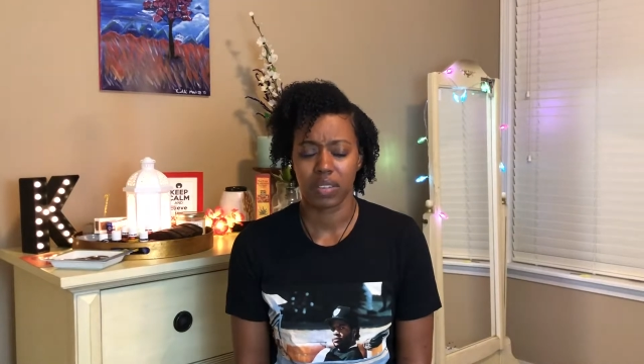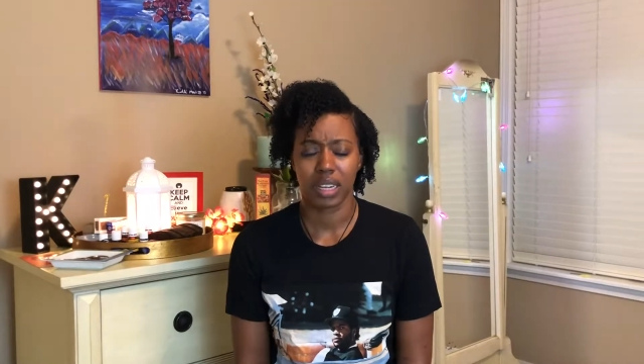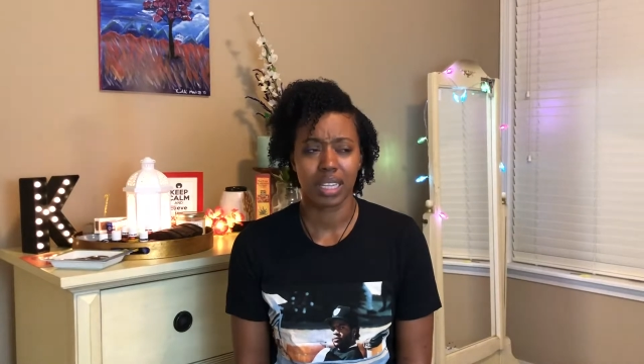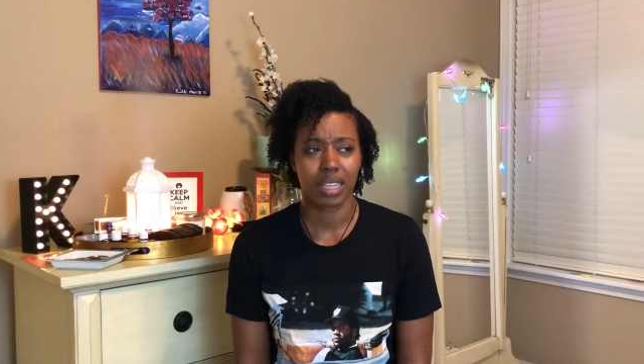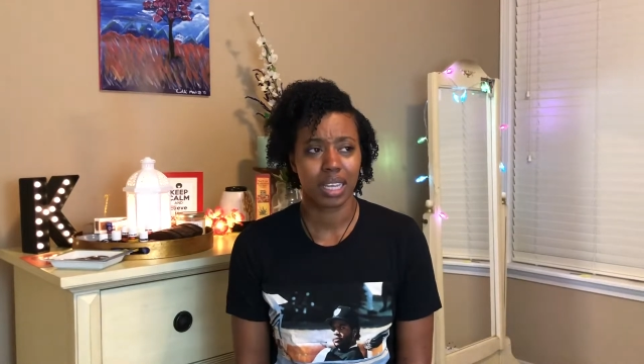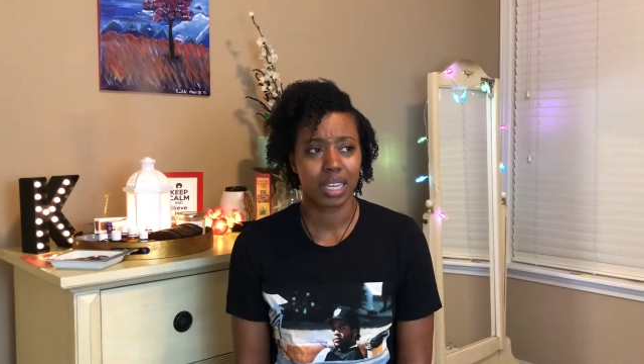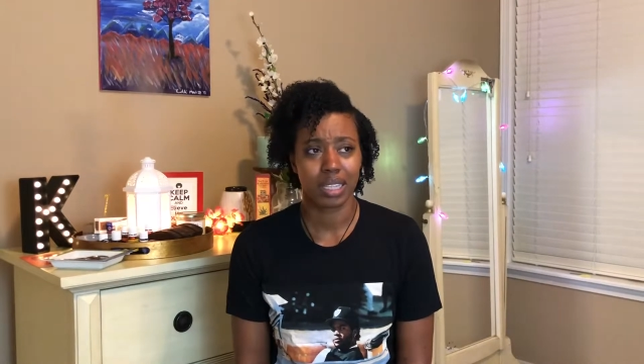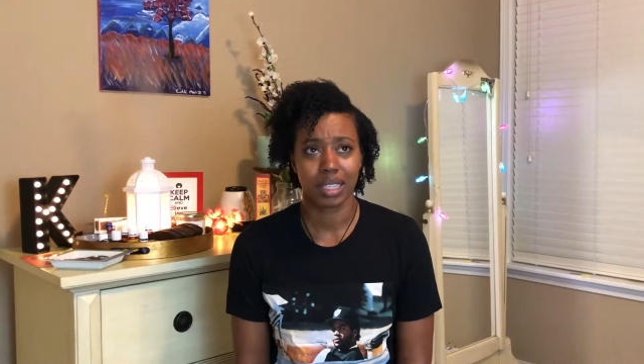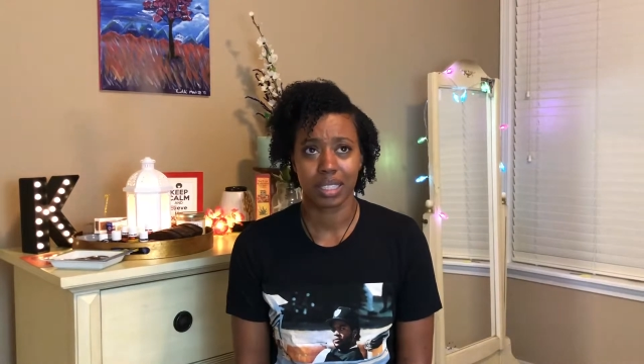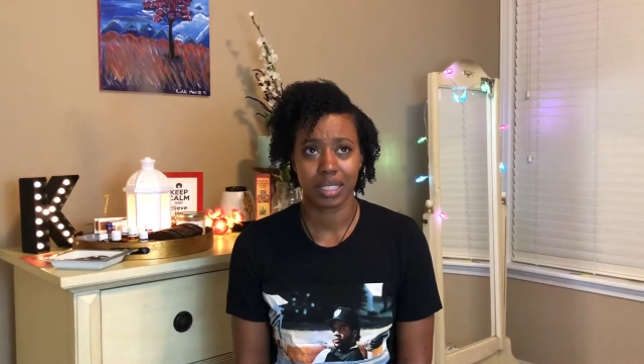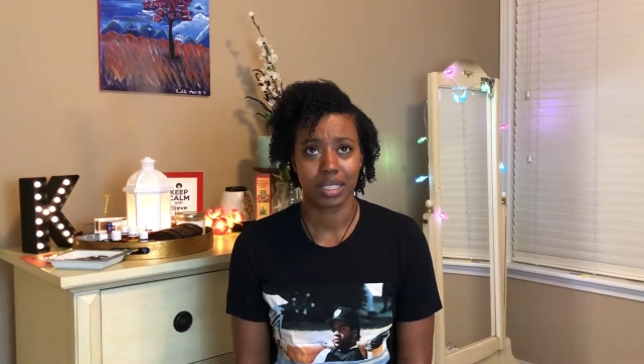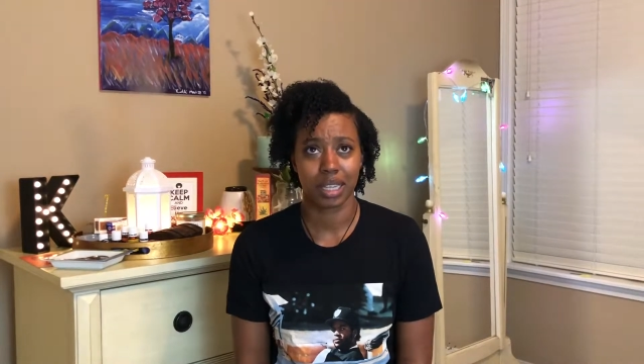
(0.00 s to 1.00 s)
And I think at
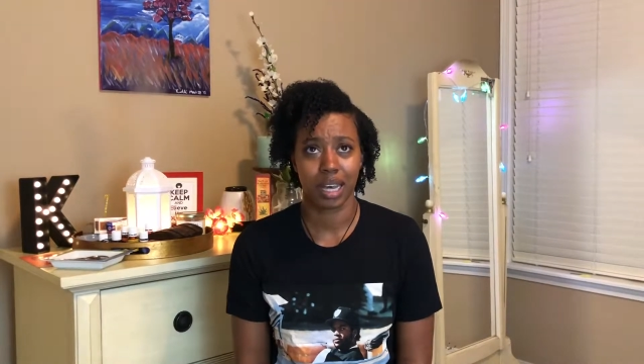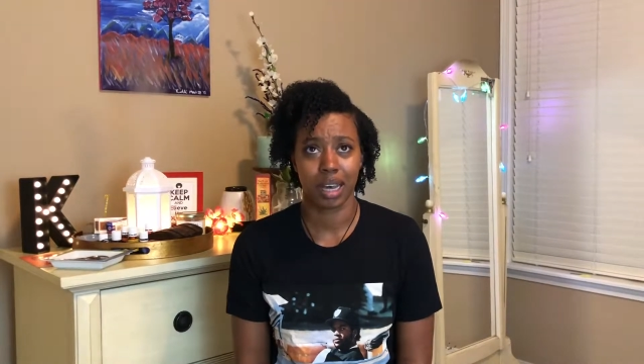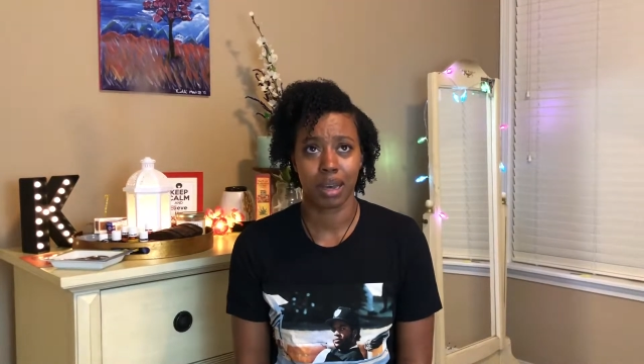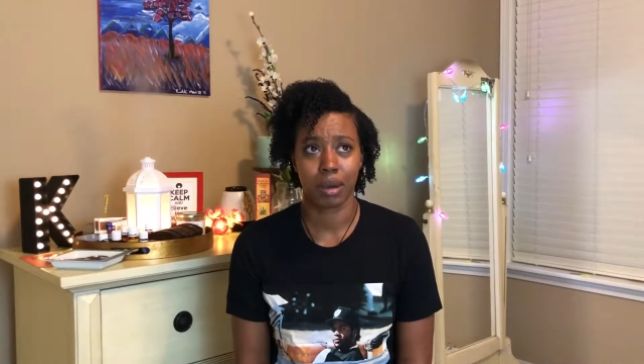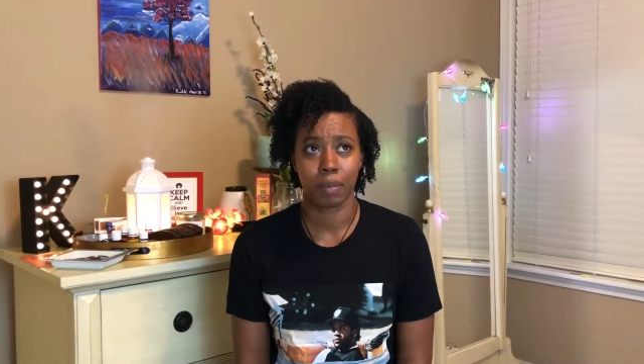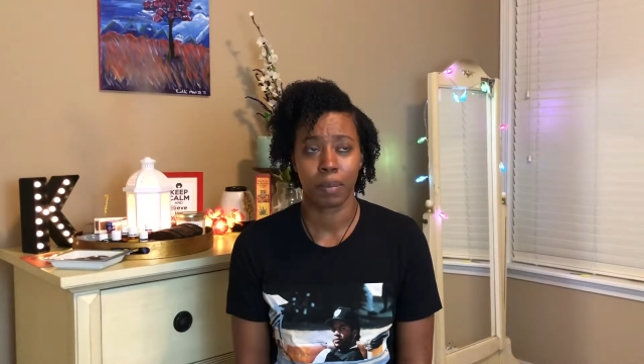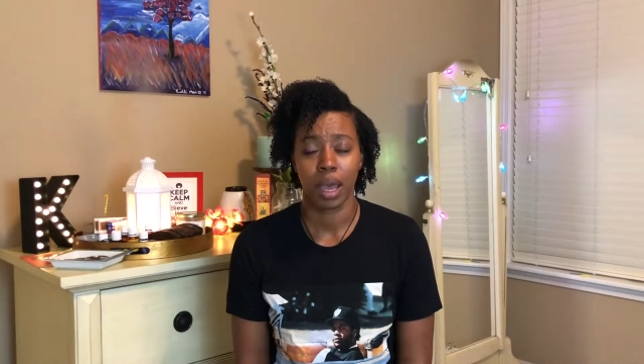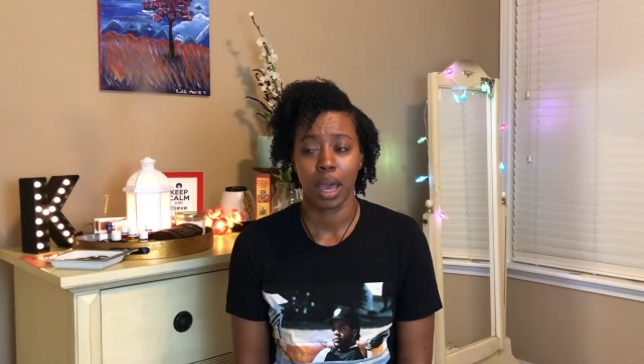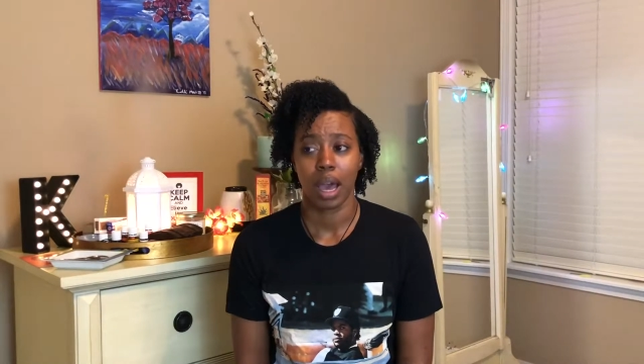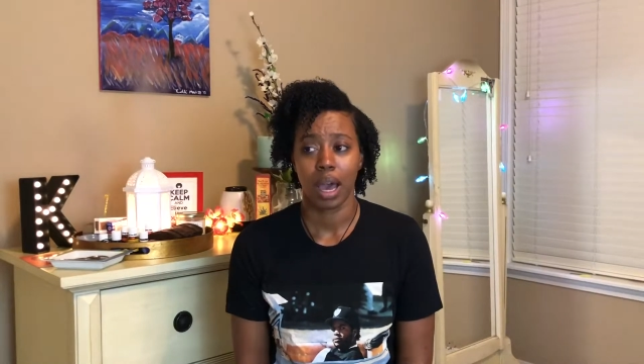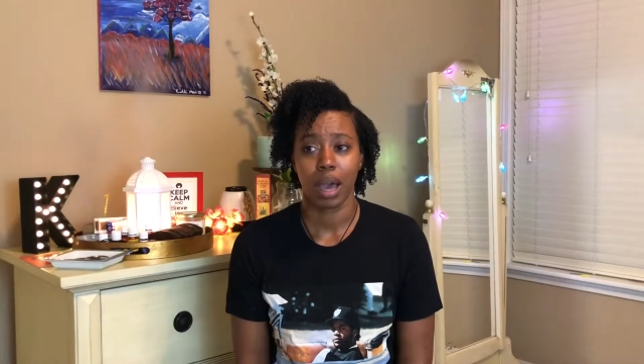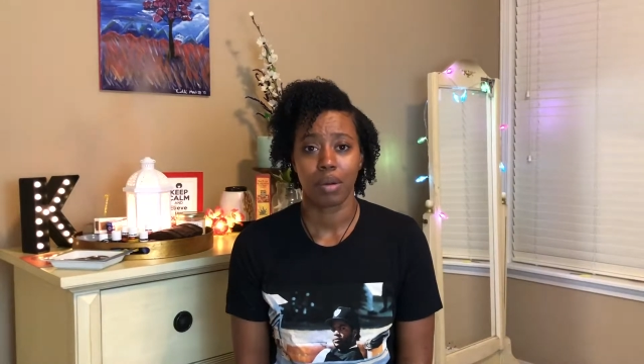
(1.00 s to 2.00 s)
this time,
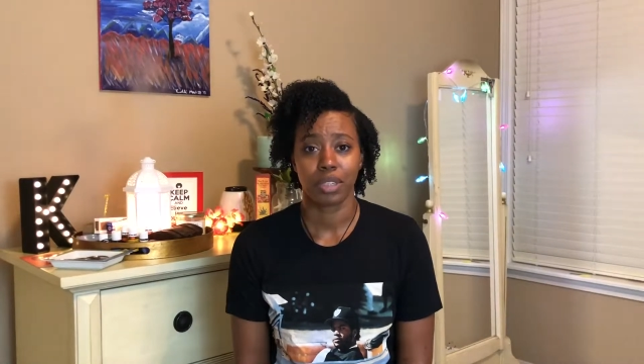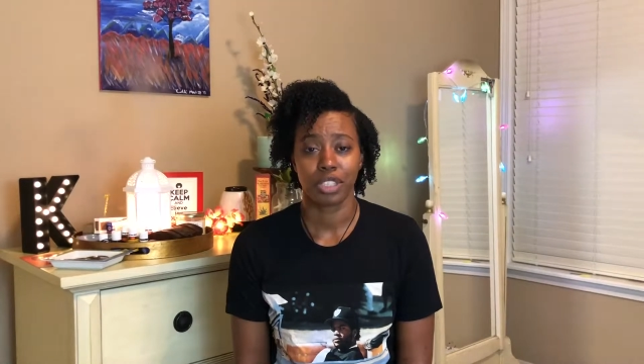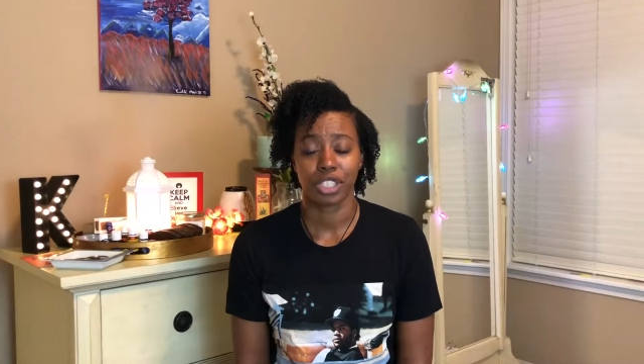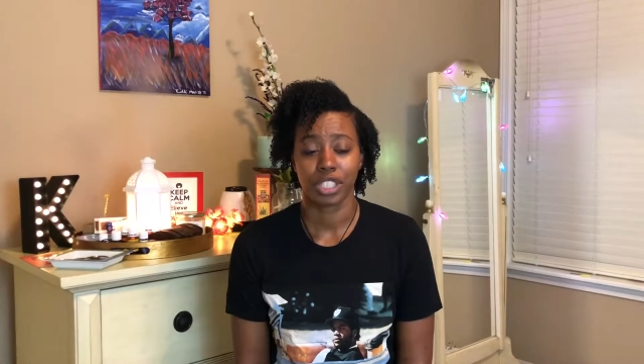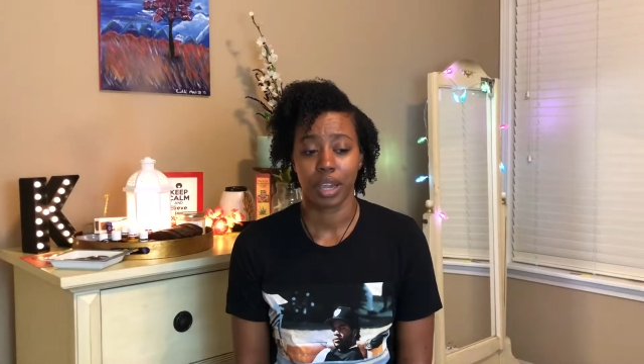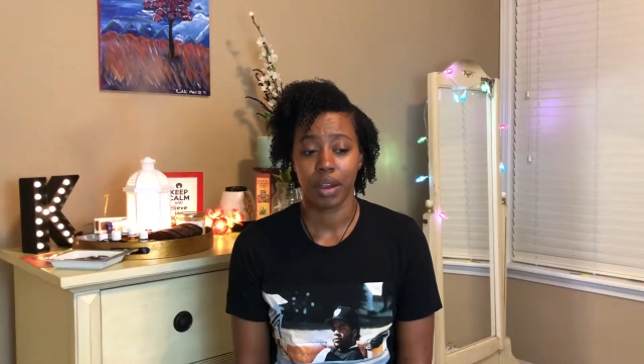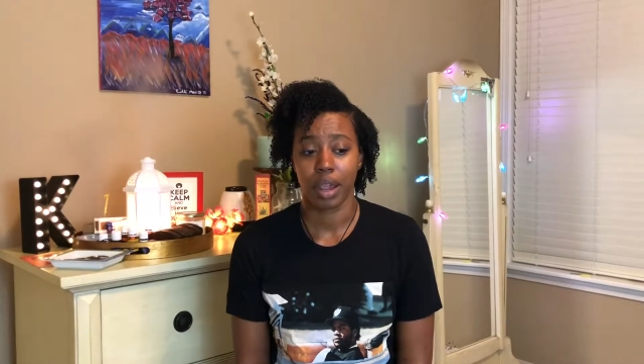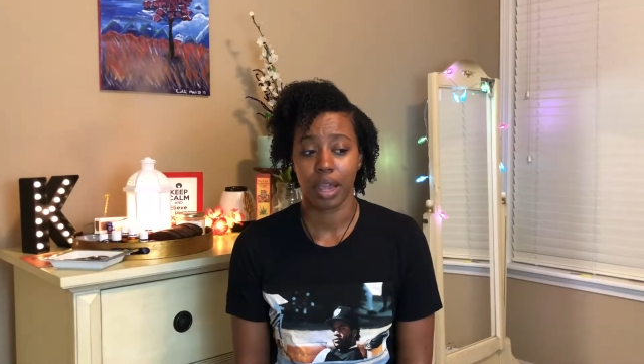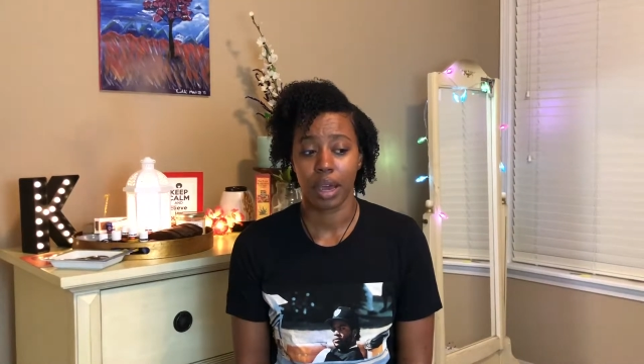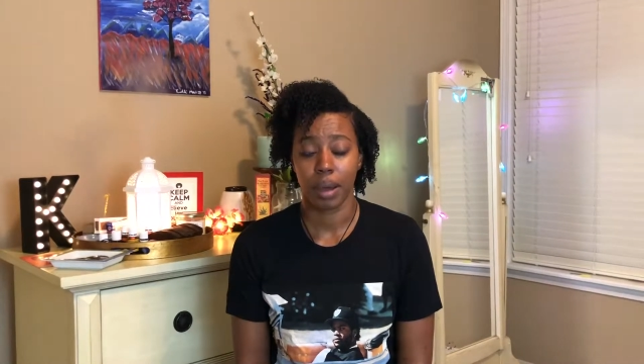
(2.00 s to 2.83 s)
I was sharing